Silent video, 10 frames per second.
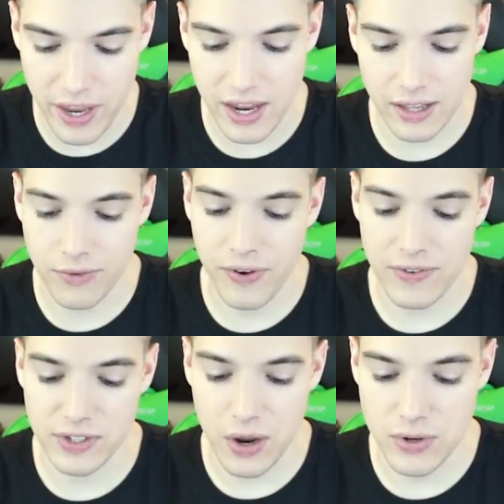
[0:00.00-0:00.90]
you got to
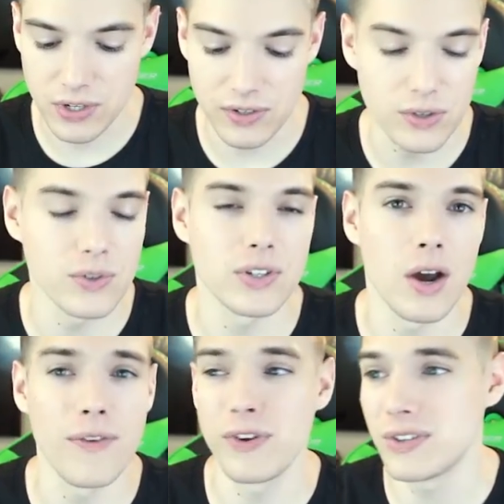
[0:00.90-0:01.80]
5 stones, you can do
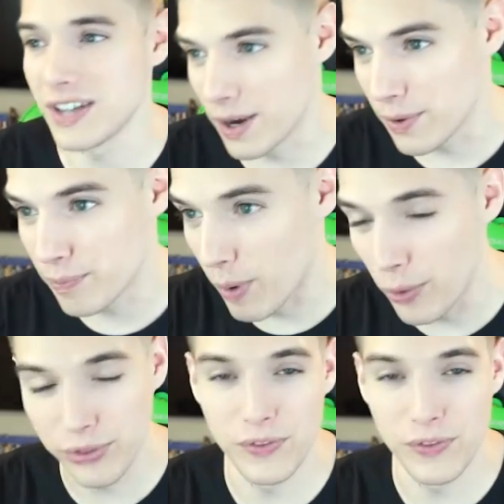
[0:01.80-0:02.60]
so. If you're done with both